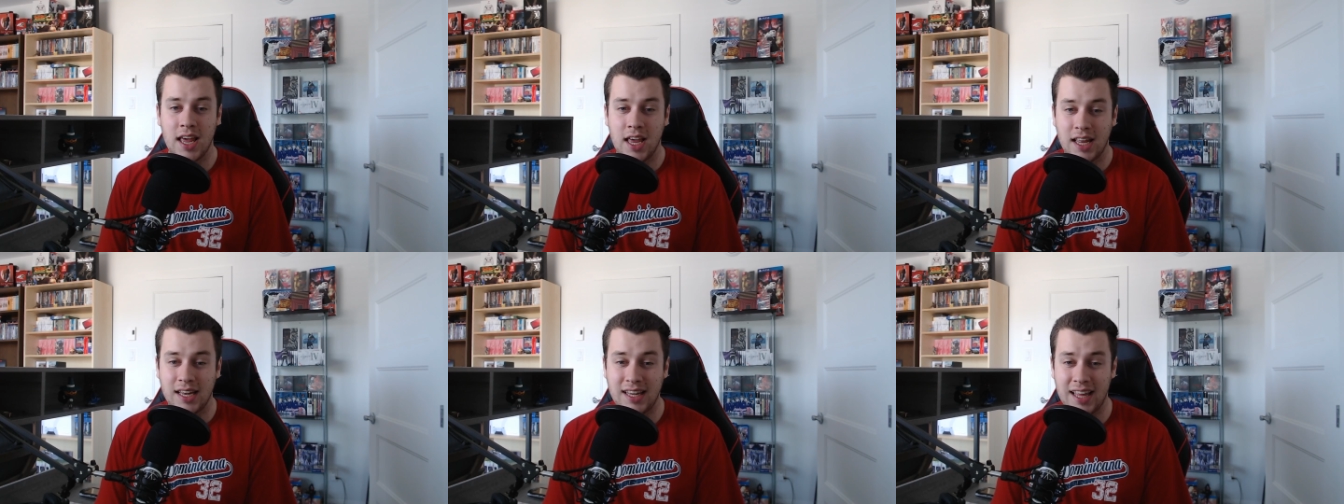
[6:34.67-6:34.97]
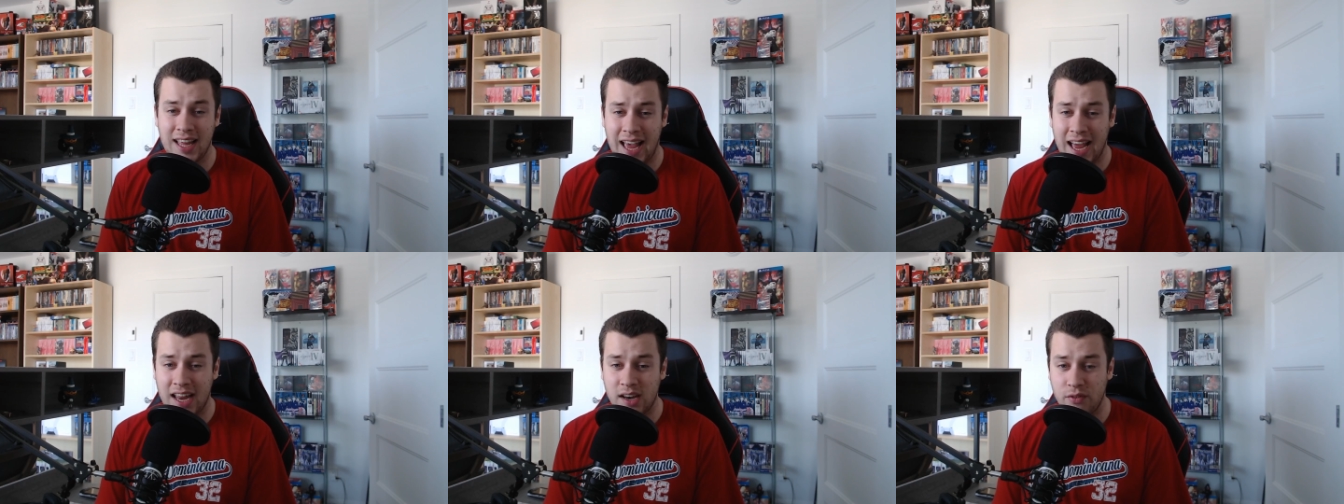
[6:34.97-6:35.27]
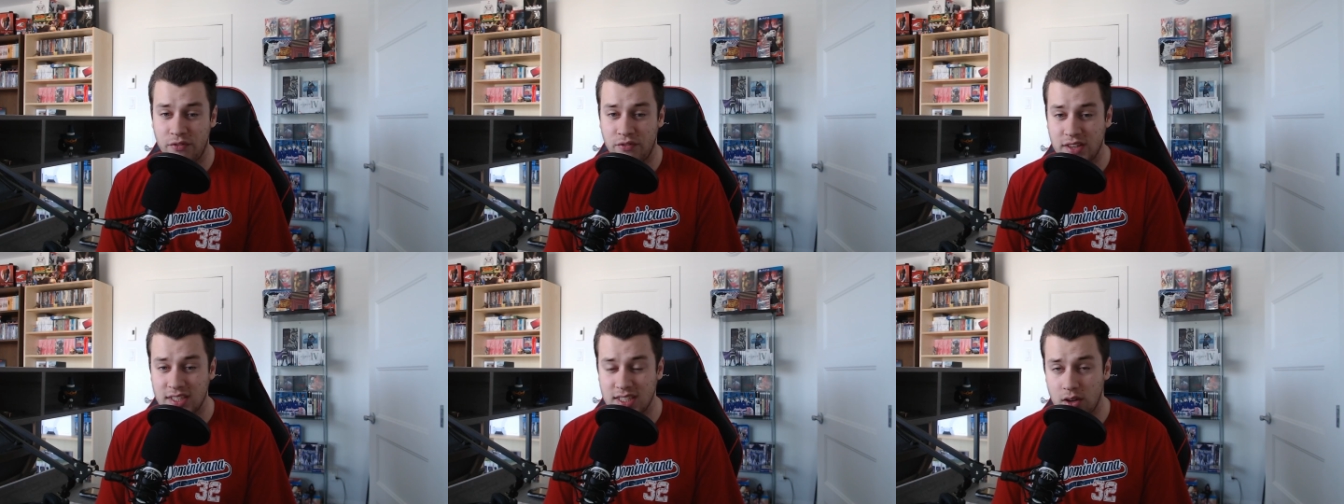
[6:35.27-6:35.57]
They had a
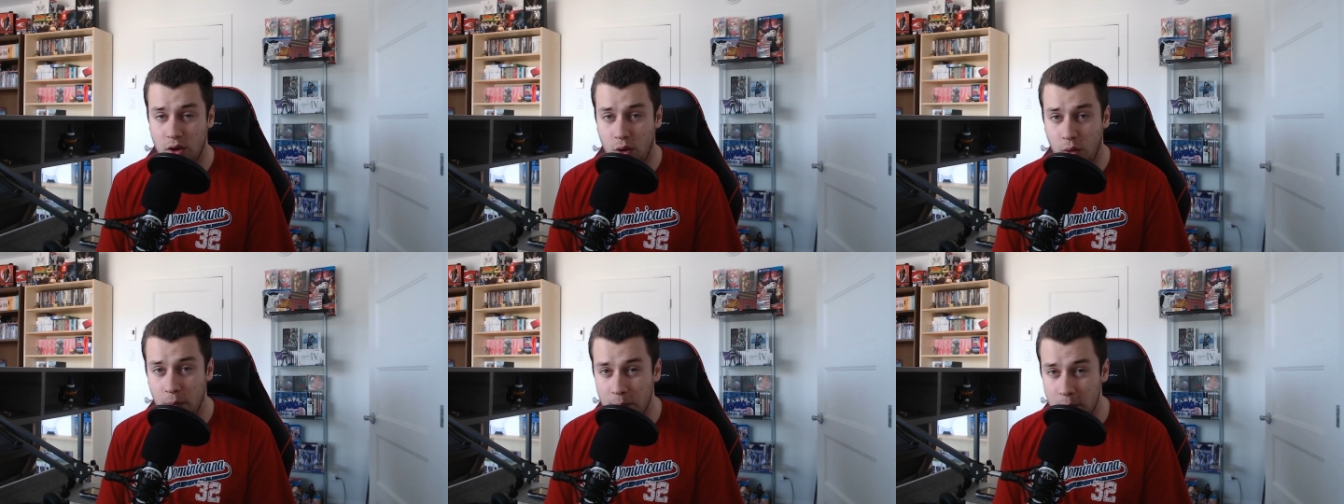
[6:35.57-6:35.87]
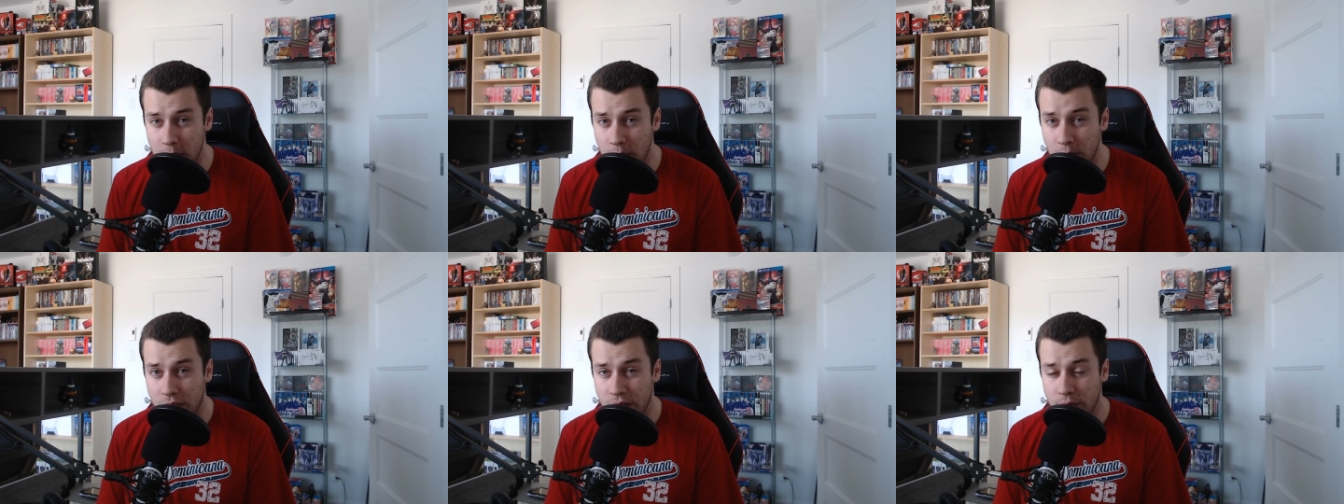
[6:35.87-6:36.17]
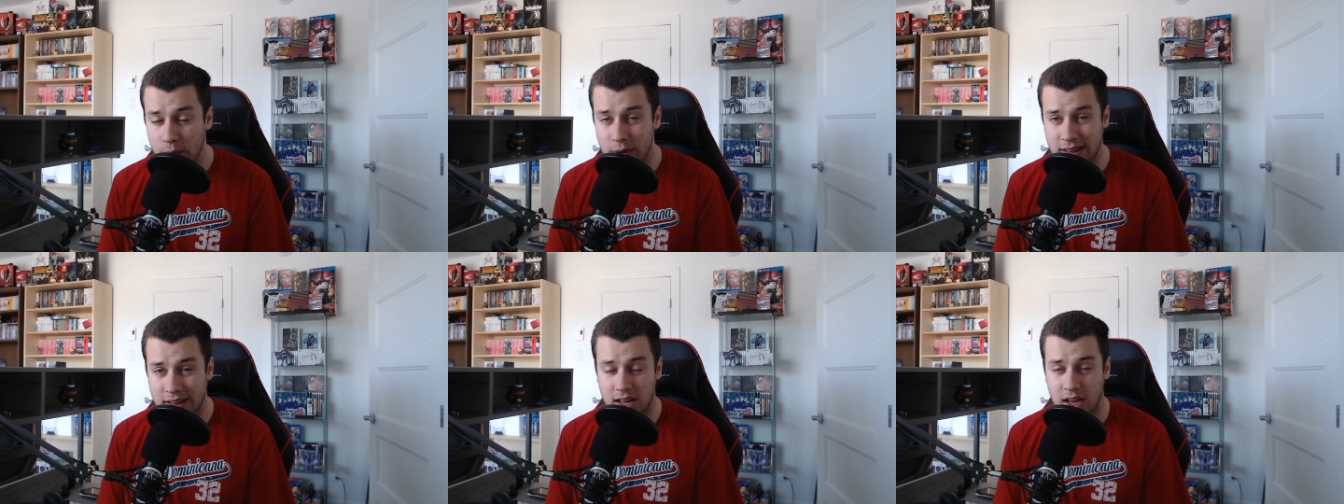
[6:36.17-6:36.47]
physical booth
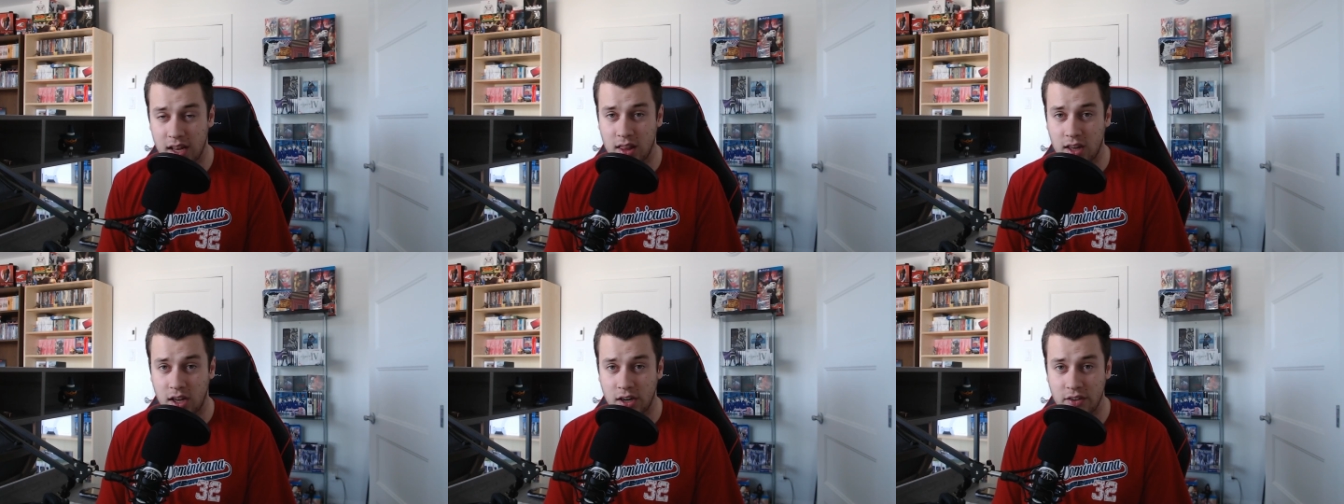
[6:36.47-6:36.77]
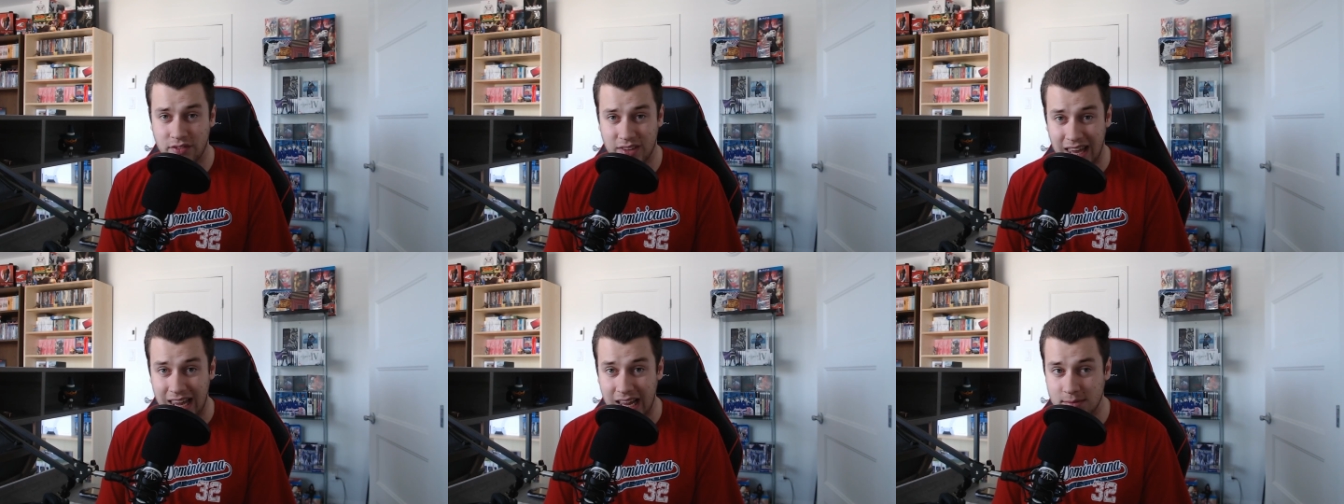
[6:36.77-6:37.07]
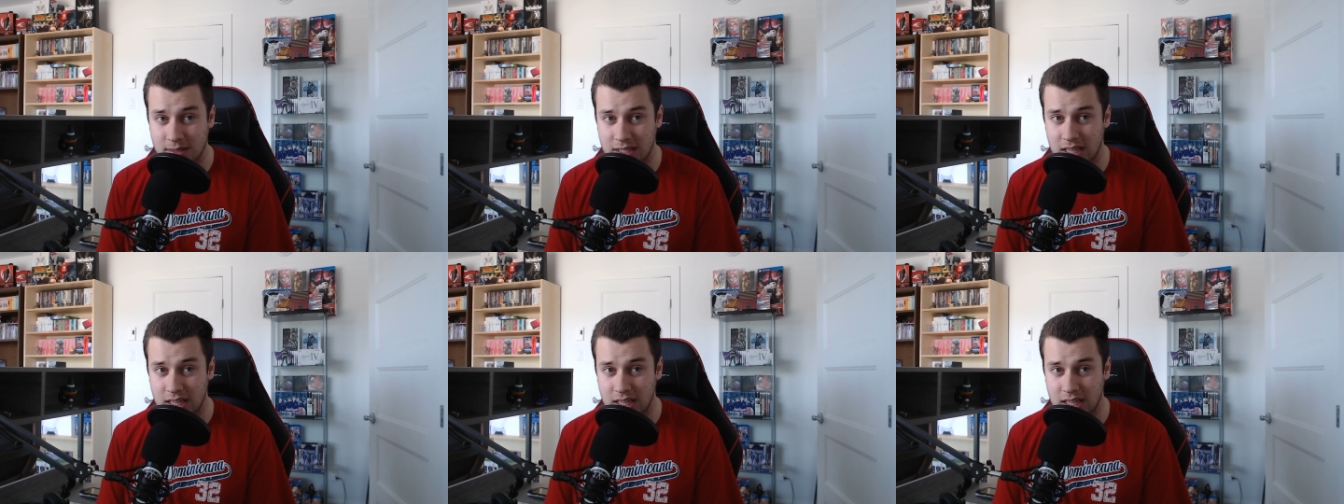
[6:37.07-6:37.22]
with a lot of games,